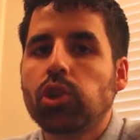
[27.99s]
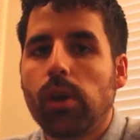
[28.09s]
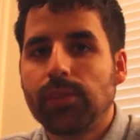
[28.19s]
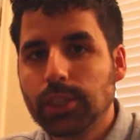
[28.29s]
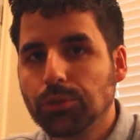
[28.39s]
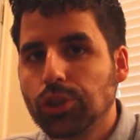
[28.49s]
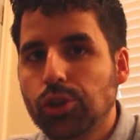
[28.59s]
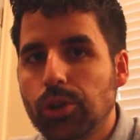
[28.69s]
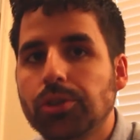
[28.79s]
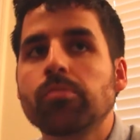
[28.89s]
so I found a
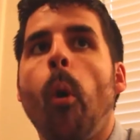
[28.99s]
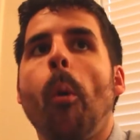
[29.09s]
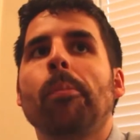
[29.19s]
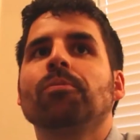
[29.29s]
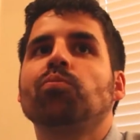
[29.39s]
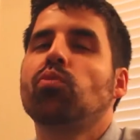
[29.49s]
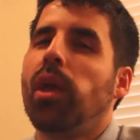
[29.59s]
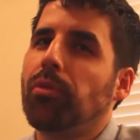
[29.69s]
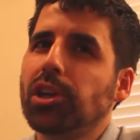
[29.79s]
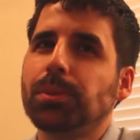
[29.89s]
resource
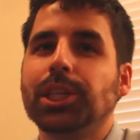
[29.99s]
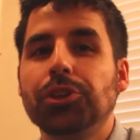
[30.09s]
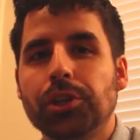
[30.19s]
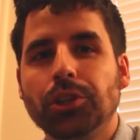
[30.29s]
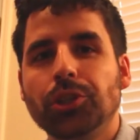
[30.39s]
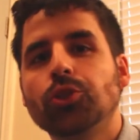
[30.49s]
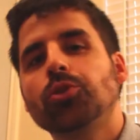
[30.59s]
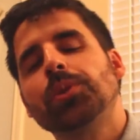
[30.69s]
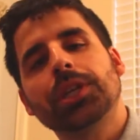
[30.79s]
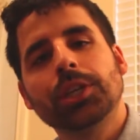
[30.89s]
that talked about how you can
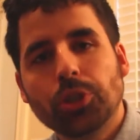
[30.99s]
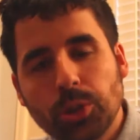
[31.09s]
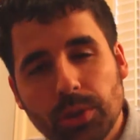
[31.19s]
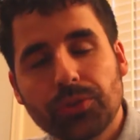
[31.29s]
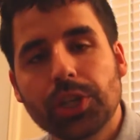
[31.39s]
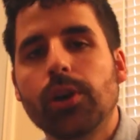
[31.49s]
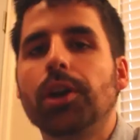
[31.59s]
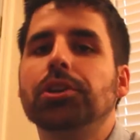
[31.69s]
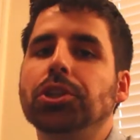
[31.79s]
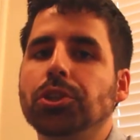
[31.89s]
use what they intuitively know how
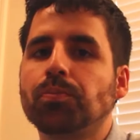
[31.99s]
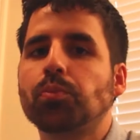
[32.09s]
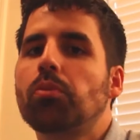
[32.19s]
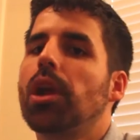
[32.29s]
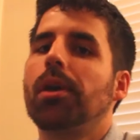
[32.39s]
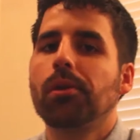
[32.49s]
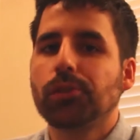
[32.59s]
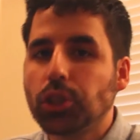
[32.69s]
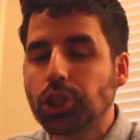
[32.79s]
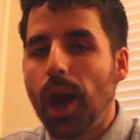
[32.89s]
to do and
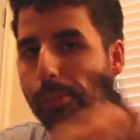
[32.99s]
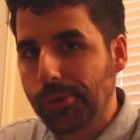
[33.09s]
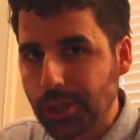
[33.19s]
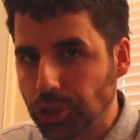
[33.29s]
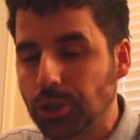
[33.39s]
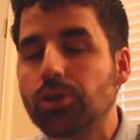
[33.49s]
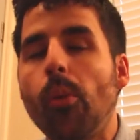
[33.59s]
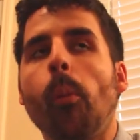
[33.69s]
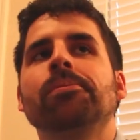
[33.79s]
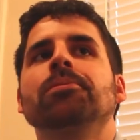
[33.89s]
reversing operations
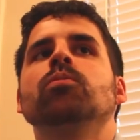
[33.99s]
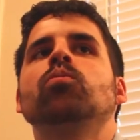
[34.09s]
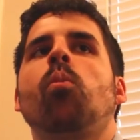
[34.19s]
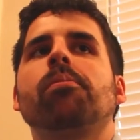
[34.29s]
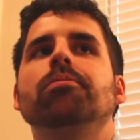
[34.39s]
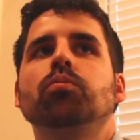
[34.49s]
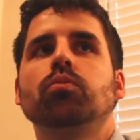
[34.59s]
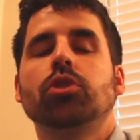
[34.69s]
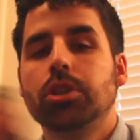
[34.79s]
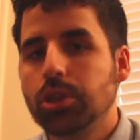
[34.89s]

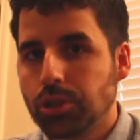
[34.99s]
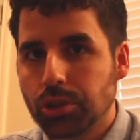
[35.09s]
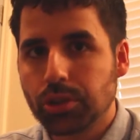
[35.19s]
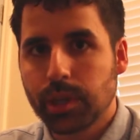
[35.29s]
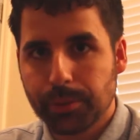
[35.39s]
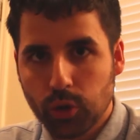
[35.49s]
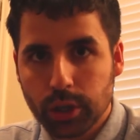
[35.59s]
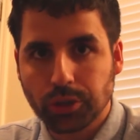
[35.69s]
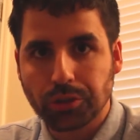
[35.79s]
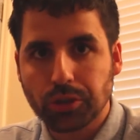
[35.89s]
to teach the two-step
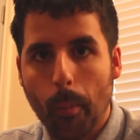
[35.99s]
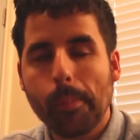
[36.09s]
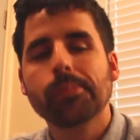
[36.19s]
equations.